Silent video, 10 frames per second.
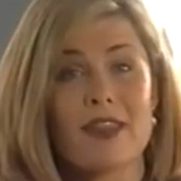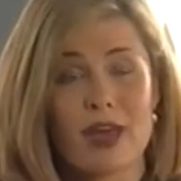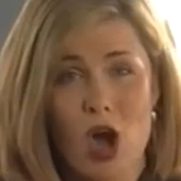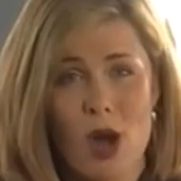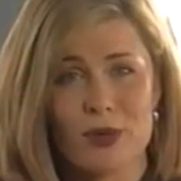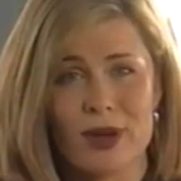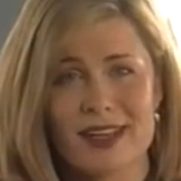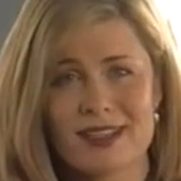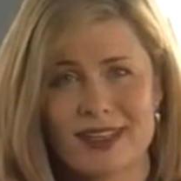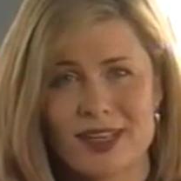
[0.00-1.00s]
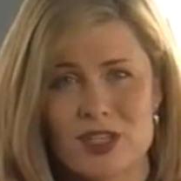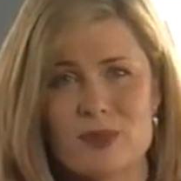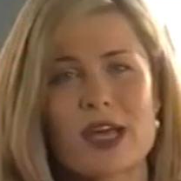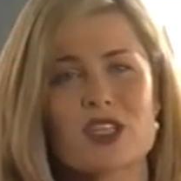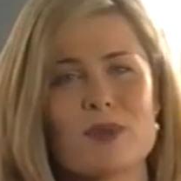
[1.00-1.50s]
how they operate to
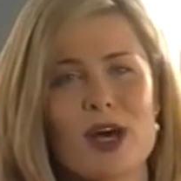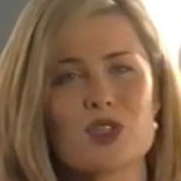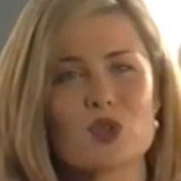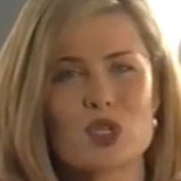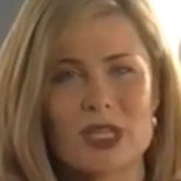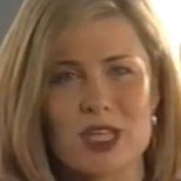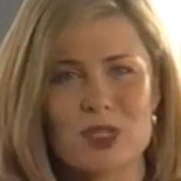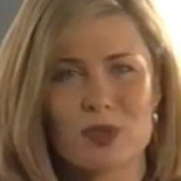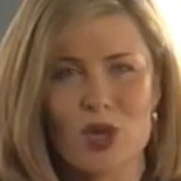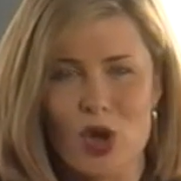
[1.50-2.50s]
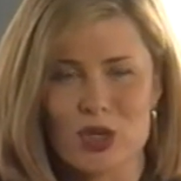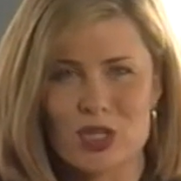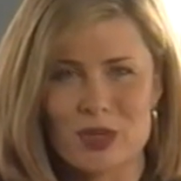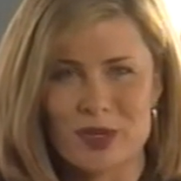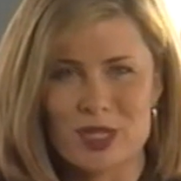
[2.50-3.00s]
maximise your Statesman
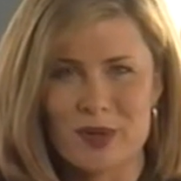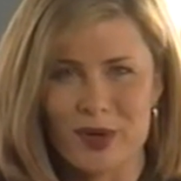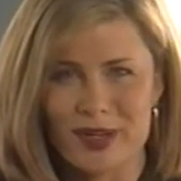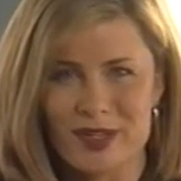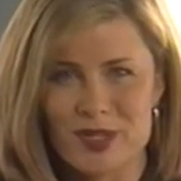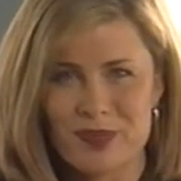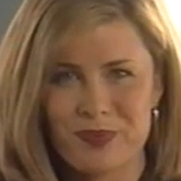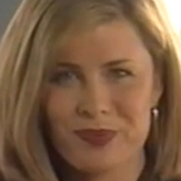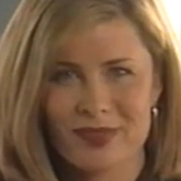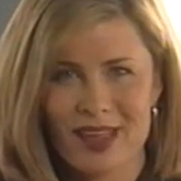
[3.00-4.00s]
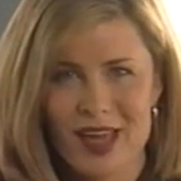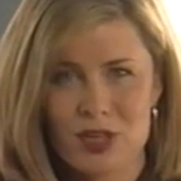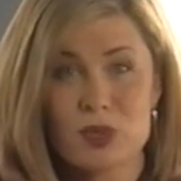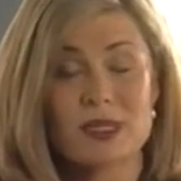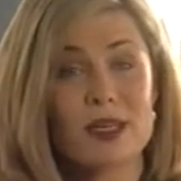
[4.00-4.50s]
ownership experience.
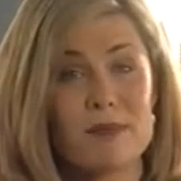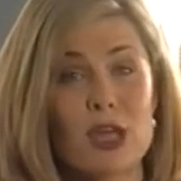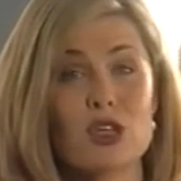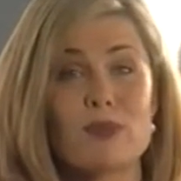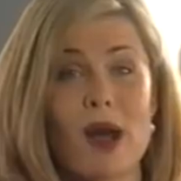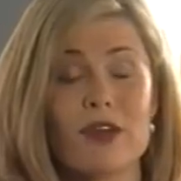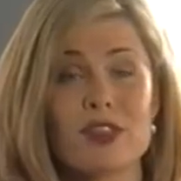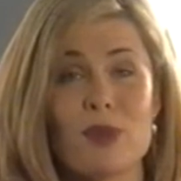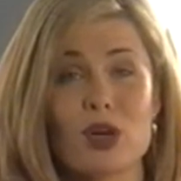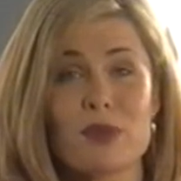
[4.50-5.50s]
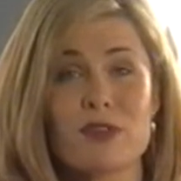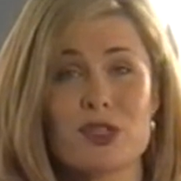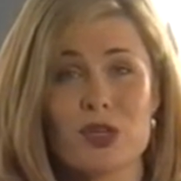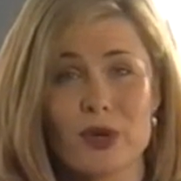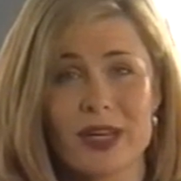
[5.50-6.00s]
You'll see a menu bar at the bottom of the
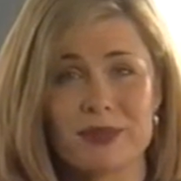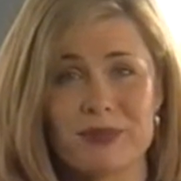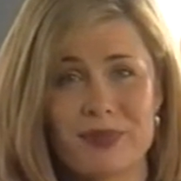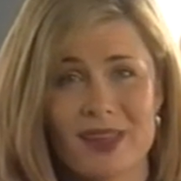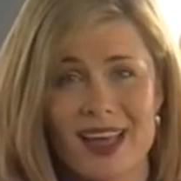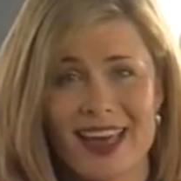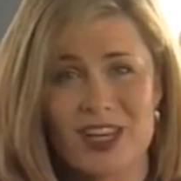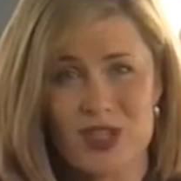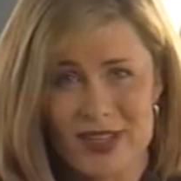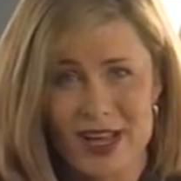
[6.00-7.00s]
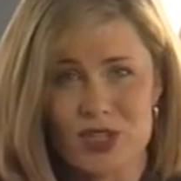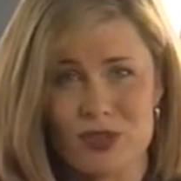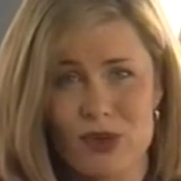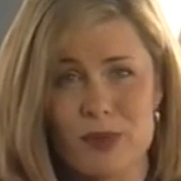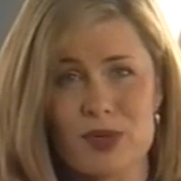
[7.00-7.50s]
screen. Each
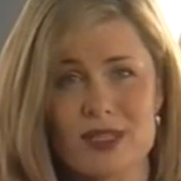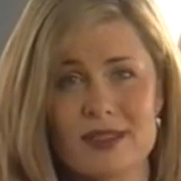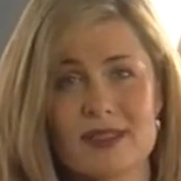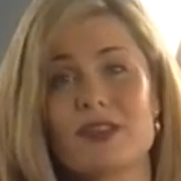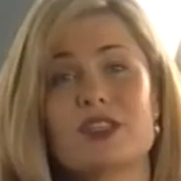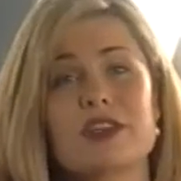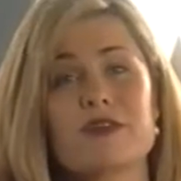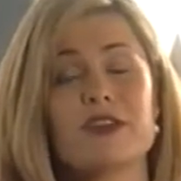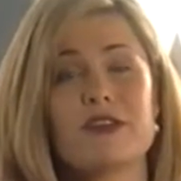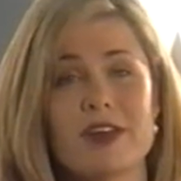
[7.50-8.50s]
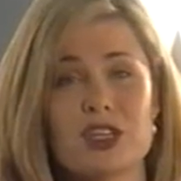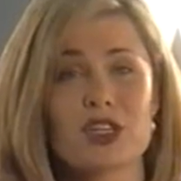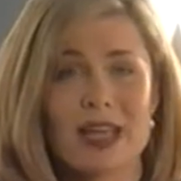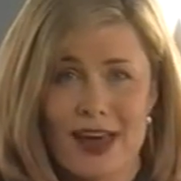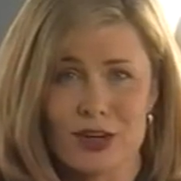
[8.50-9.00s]
section represents the different
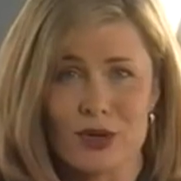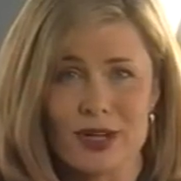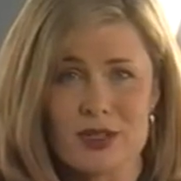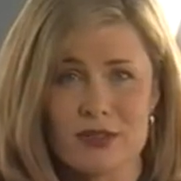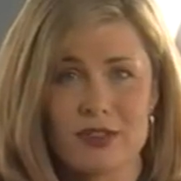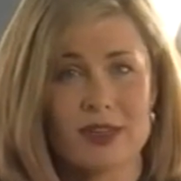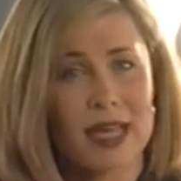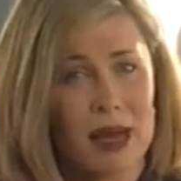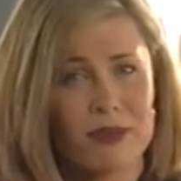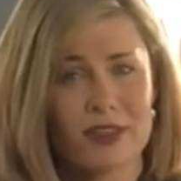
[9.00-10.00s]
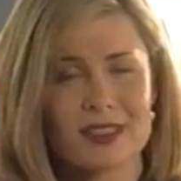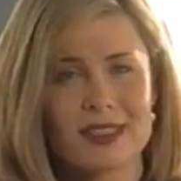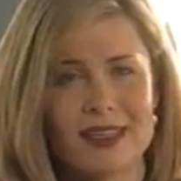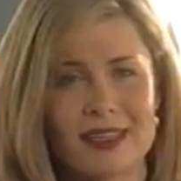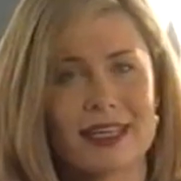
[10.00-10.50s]
feature categories of comfort,
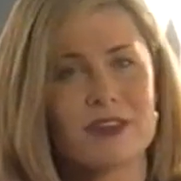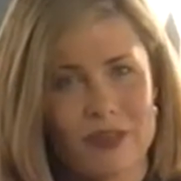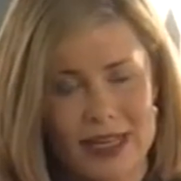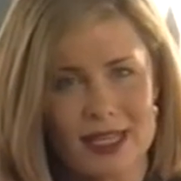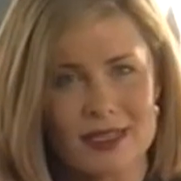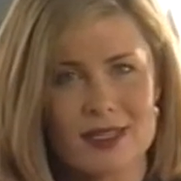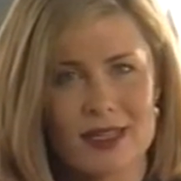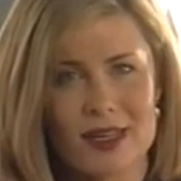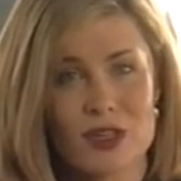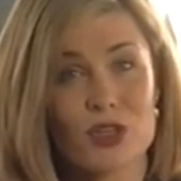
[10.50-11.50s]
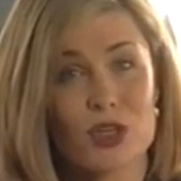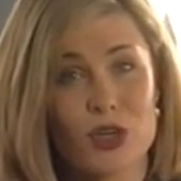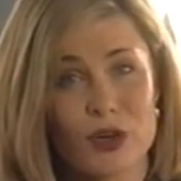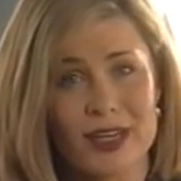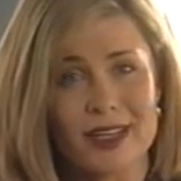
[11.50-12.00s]
convenience,
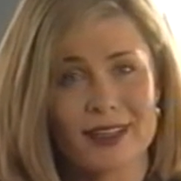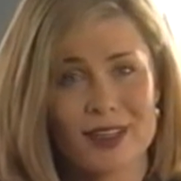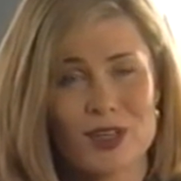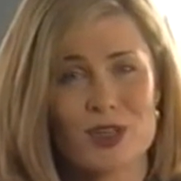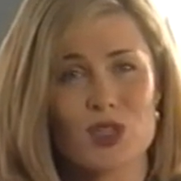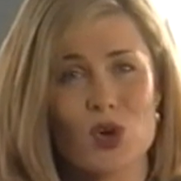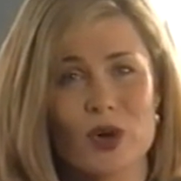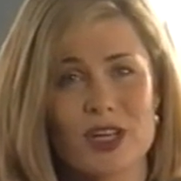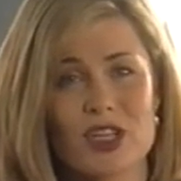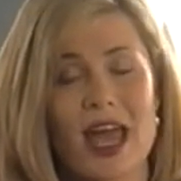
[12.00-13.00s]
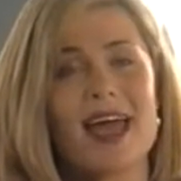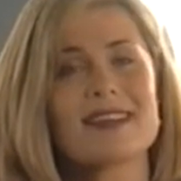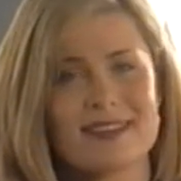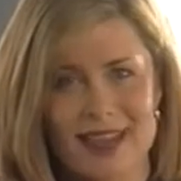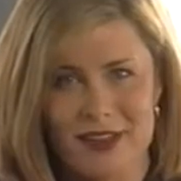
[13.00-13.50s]
security, storage
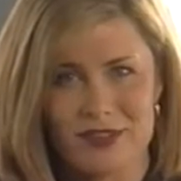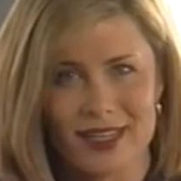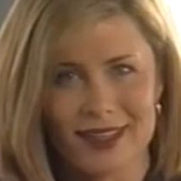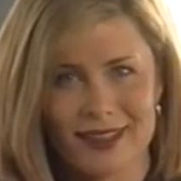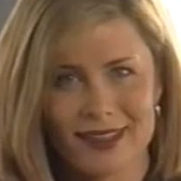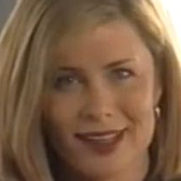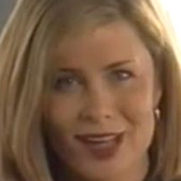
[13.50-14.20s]
and safety,